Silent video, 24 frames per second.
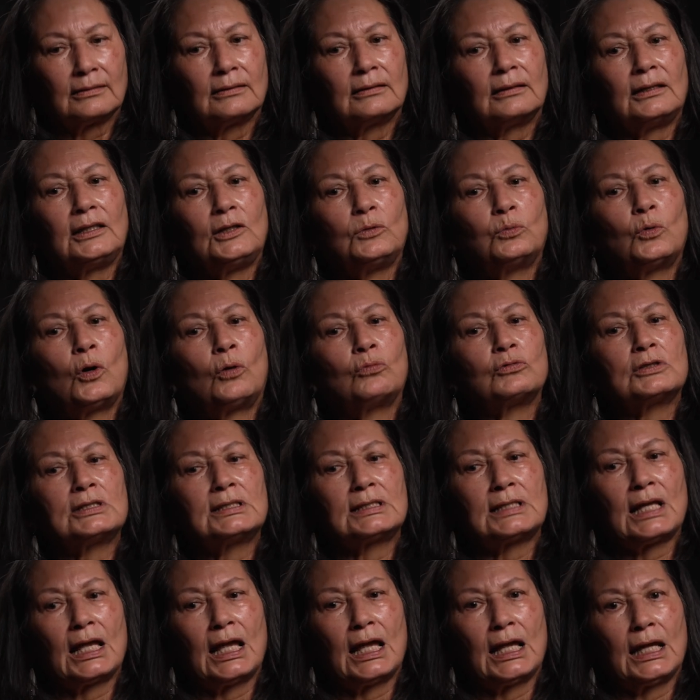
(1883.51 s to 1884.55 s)
He won't
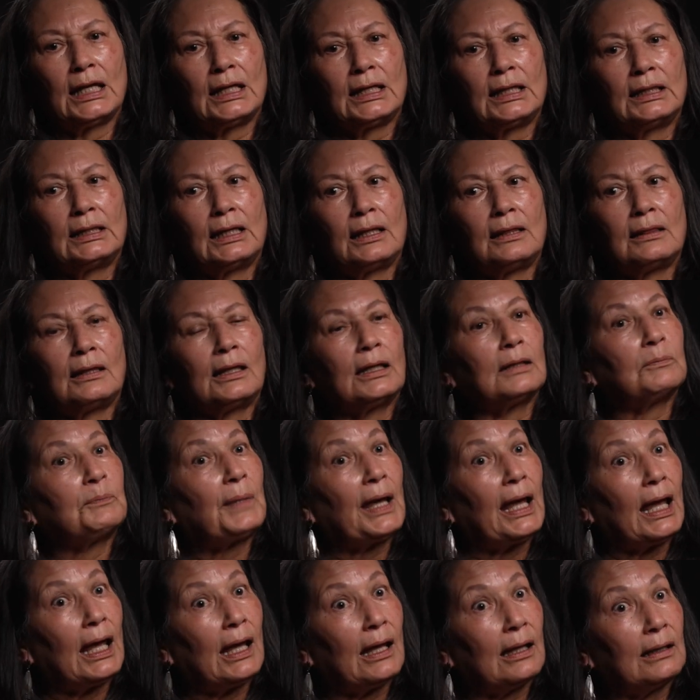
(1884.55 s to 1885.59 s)
say anything
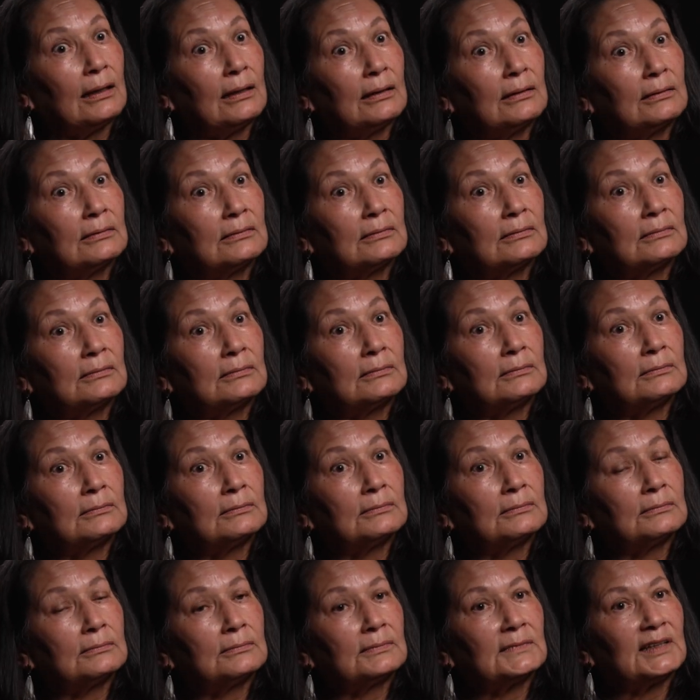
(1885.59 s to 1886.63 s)
bad
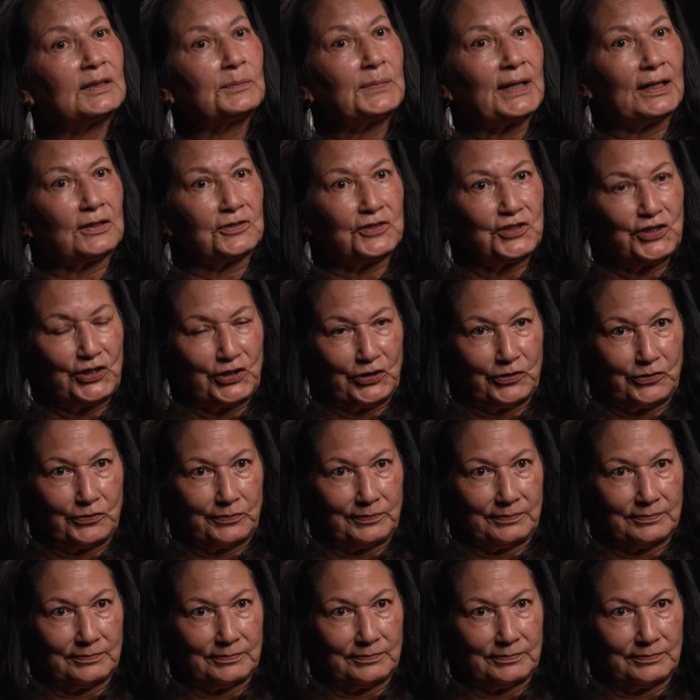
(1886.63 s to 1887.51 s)
about you.